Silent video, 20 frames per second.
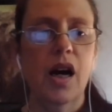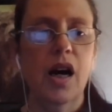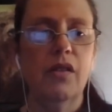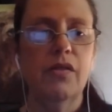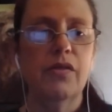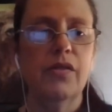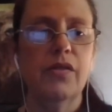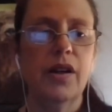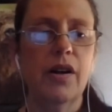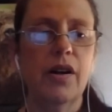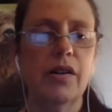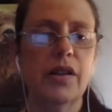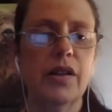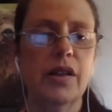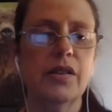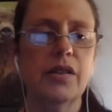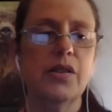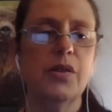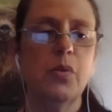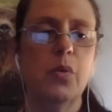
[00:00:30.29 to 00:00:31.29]
of the
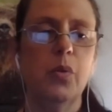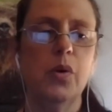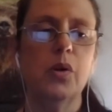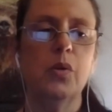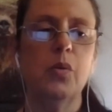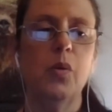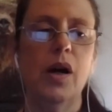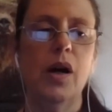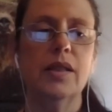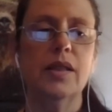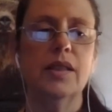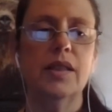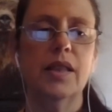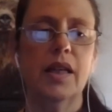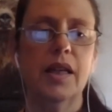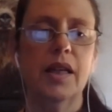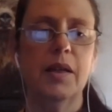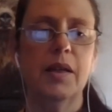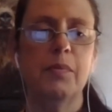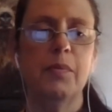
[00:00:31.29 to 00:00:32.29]
Guardians Worldwide
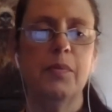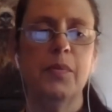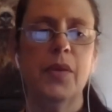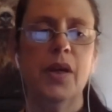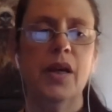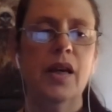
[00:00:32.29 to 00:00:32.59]
team.